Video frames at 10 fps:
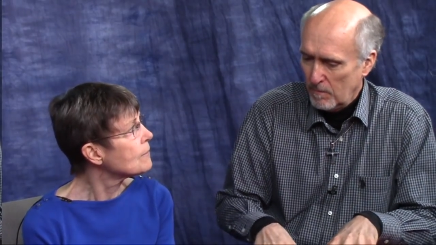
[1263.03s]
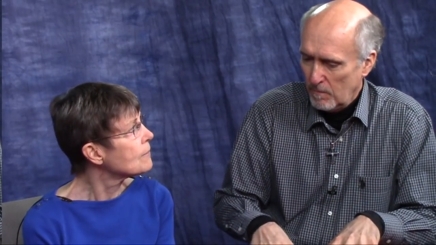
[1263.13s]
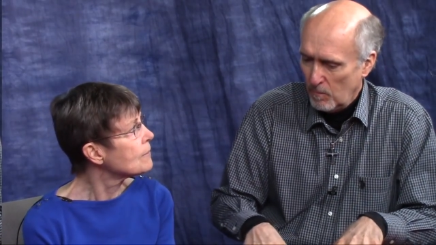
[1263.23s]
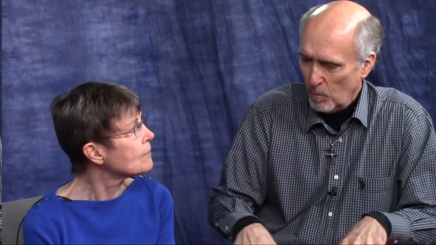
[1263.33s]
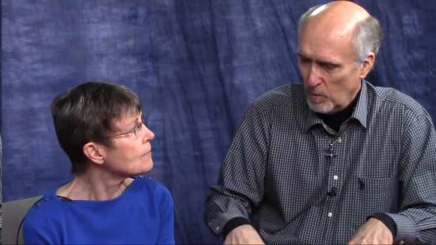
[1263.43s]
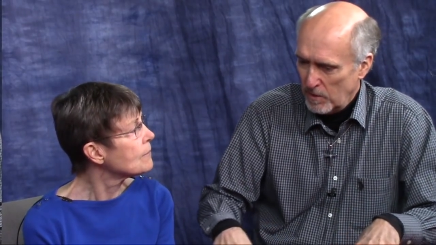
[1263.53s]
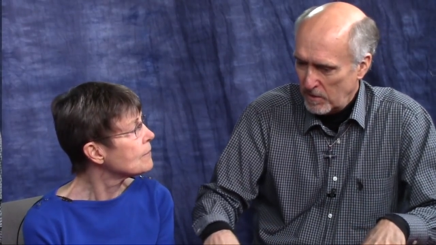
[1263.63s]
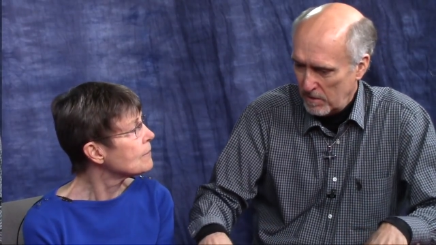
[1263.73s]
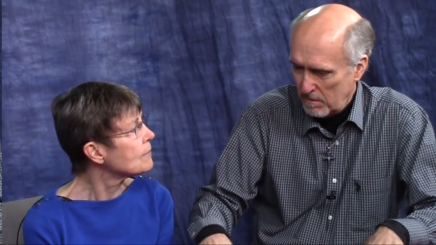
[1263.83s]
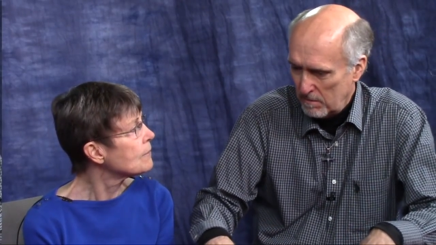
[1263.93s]

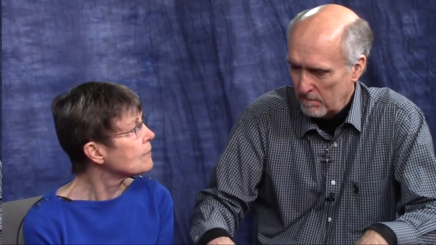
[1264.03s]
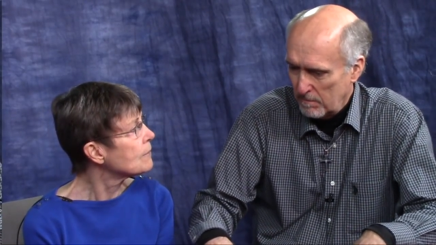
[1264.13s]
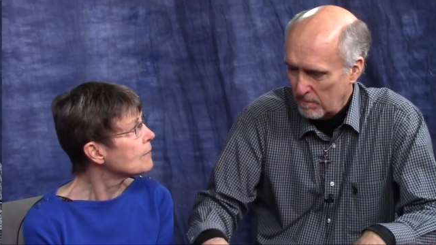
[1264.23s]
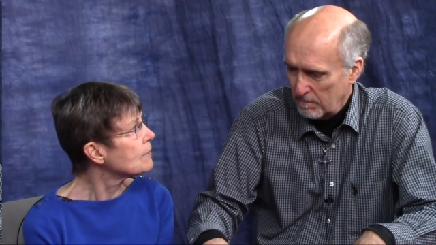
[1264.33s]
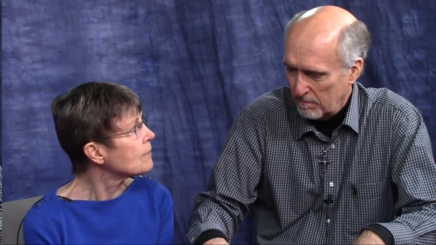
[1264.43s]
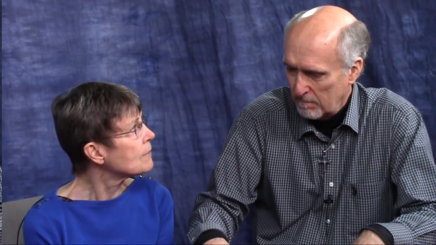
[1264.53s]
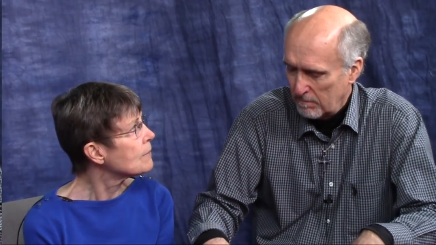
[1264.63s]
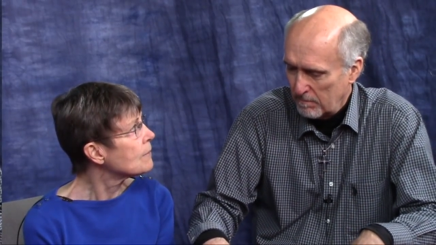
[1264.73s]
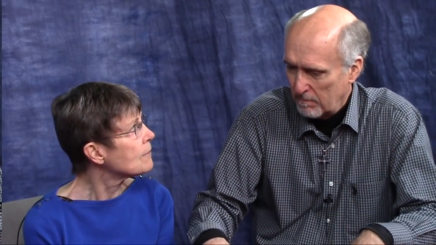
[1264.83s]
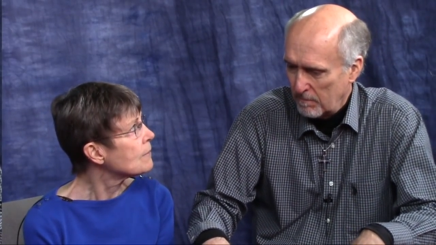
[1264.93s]
Speaker 1: was
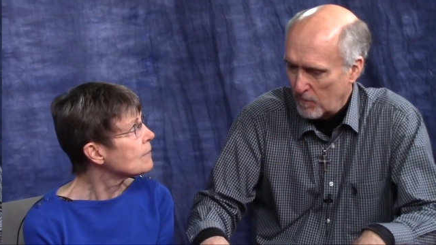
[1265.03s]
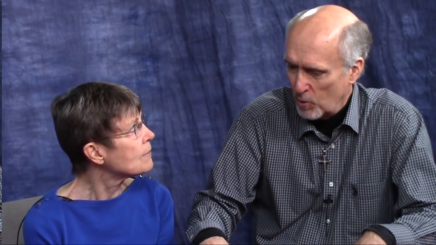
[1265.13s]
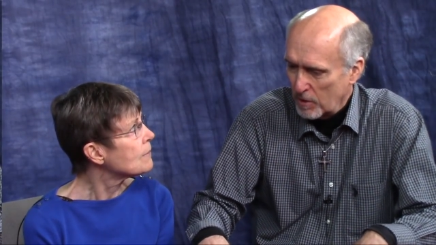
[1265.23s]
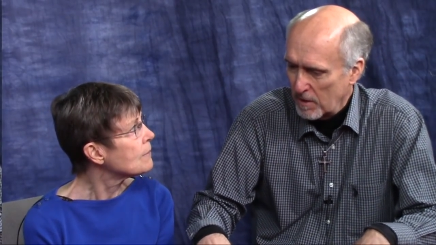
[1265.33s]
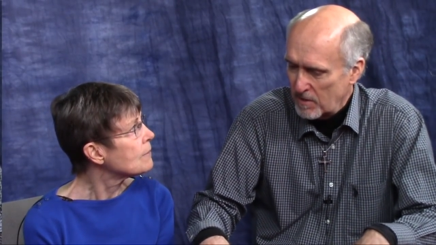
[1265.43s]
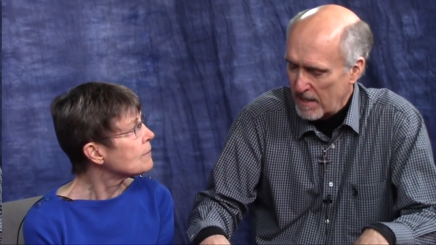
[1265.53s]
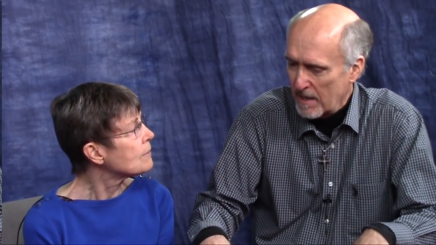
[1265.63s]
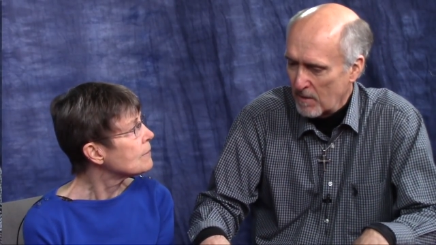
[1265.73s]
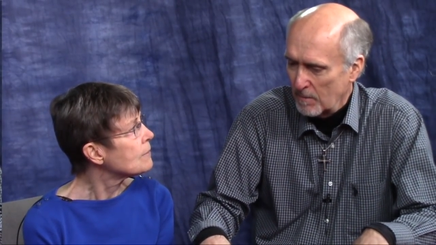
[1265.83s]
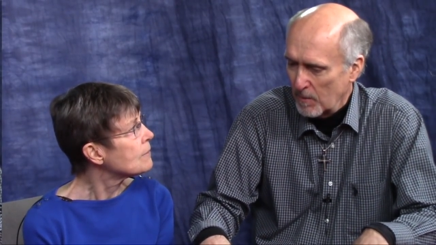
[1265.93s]
took the
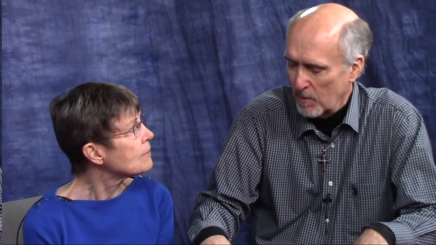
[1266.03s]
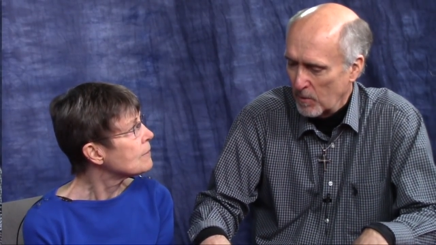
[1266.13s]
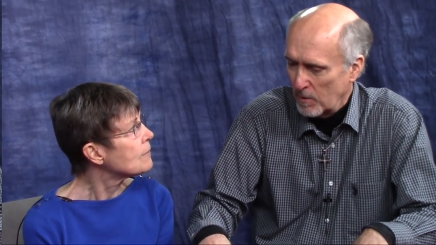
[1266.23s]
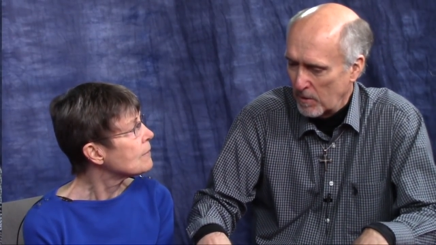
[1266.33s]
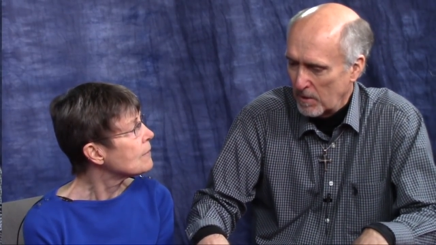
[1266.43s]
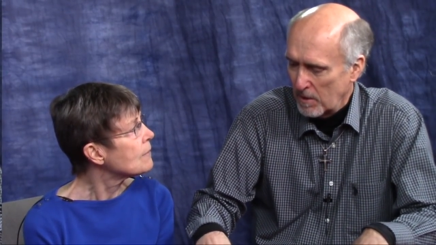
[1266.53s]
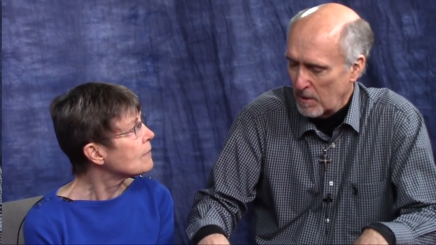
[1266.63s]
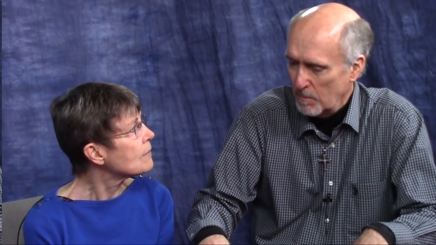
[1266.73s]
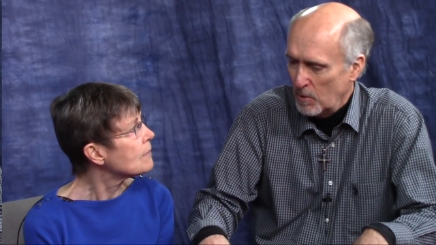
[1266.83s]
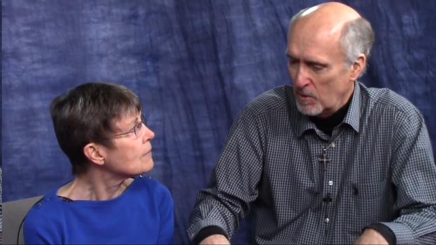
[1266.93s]
sacrament or took the
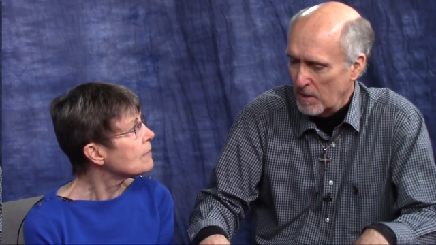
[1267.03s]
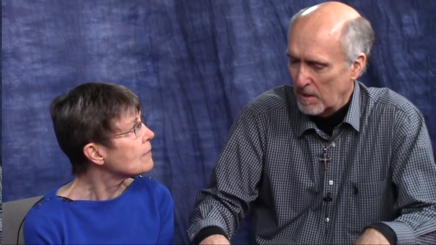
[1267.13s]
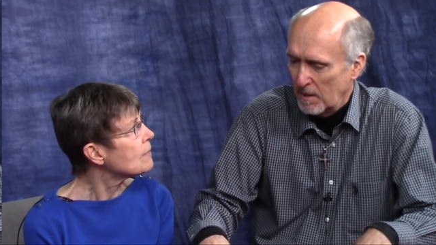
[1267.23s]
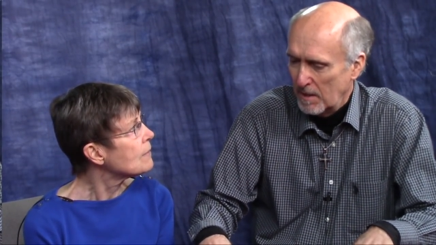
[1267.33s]
communion,